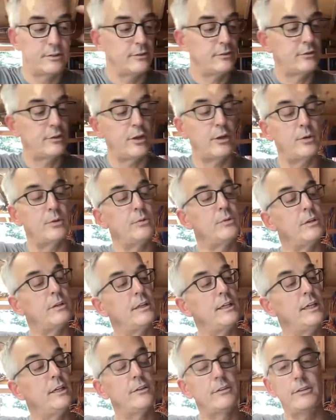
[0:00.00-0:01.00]
So
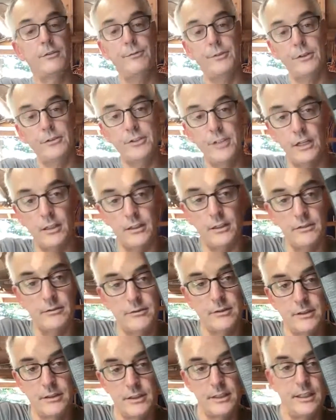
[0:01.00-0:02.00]
here's the first color.
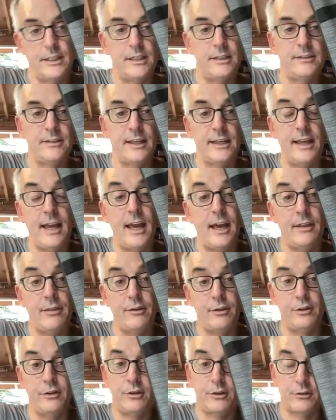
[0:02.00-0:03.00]
It is a
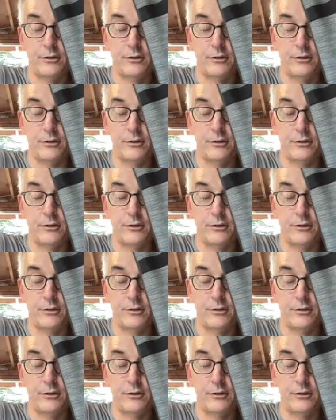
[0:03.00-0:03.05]
heathered